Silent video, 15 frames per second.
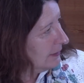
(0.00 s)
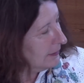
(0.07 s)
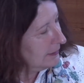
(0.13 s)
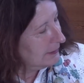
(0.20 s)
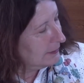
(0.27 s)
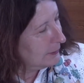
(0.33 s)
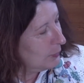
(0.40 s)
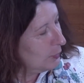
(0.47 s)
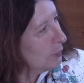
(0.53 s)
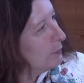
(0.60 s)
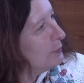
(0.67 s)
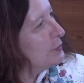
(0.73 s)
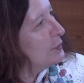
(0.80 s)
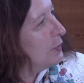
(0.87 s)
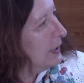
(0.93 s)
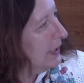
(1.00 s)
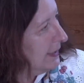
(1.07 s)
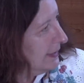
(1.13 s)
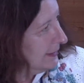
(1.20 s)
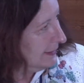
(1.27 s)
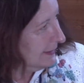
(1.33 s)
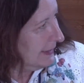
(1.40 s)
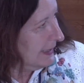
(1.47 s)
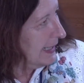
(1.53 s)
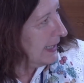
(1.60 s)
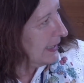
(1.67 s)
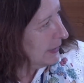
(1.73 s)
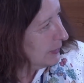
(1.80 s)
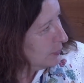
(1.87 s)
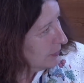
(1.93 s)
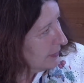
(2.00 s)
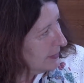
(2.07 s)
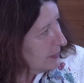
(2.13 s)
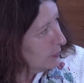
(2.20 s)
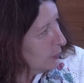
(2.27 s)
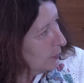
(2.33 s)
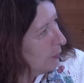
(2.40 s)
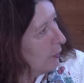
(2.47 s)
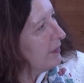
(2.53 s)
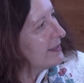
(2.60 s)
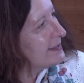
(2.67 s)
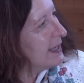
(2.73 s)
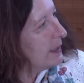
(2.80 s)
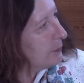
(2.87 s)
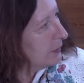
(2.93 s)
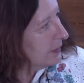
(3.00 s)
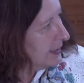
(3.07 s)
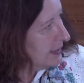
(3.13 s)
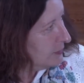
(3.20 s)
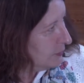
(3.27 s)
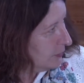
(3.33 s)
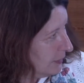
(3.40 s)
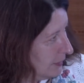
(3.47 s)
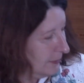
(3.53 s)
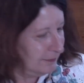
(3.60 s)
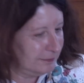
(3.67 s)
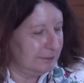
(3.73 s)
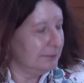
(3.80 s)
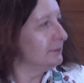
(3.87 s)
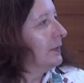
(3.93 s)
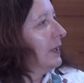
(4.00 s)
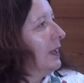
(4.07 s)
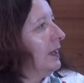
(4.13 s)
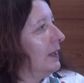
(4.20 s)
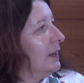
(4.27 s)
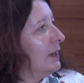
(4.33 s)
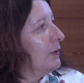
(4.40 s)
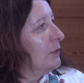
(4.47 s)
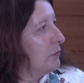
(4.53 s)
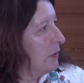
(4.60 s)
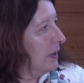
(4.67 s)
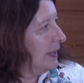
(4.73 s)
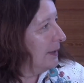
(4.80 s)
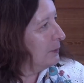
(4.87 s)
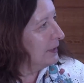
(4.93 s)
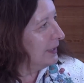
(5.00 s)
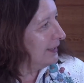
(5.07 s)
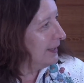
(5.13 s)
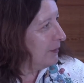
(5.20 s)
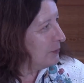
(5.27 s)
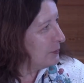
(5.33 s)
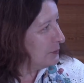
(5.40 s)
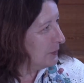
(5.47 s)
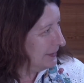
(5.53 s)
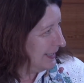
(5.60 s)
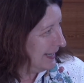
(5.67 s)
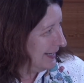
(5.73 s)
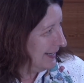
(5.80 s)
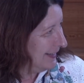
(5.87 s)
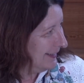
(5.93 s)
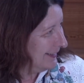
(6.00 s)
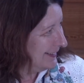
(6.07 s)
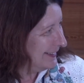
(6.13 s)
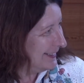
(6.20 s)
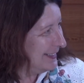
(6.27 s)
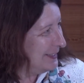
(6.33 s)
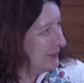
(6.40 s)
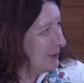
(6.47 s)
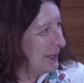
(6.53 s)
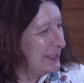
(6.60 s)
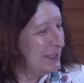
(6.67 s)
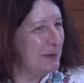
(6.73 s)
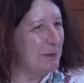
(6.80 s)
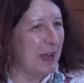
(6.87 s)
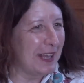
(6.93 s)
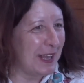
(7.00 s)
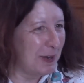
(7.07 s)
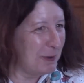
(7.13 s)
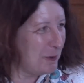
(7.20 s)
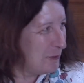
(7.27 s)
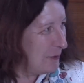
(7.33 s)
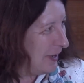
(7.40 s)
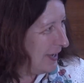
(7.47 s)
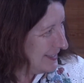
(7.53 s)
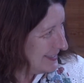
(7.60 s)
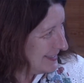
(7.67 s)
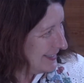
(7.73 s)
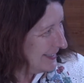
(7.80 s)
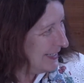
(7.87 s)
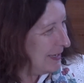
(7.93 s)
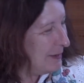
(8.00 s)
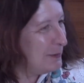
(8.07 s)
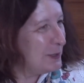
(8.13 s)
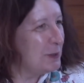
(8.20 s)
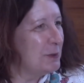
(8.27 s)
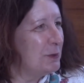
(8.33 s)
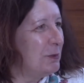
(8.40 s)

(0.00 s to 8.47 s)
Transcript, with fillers: region, uh, in these wonderful surroundings, and especially thank you, uh, President. I bring you the greetings